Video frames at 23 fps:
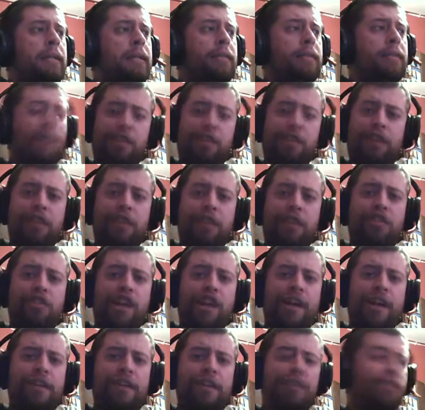So let's get
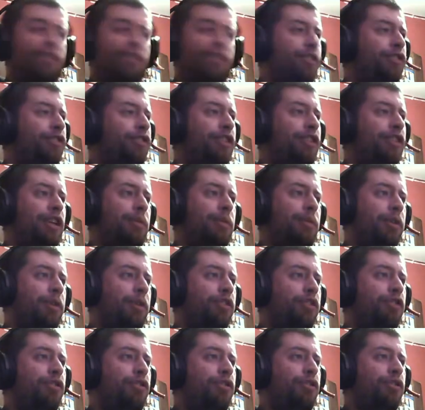started and see
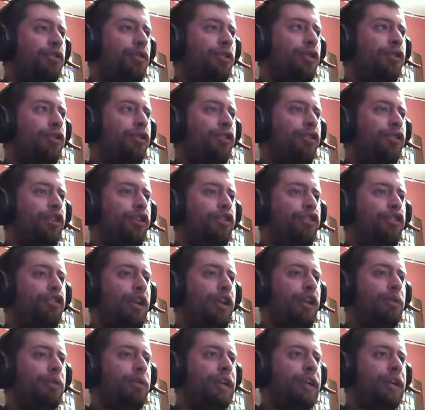what's in store first,
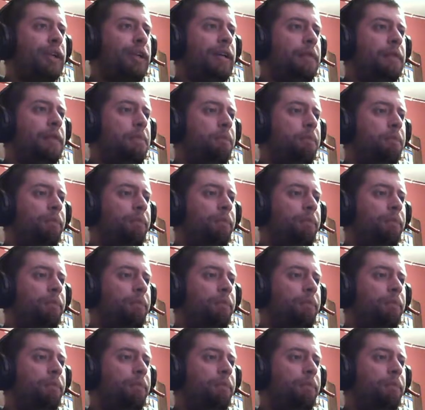shall we?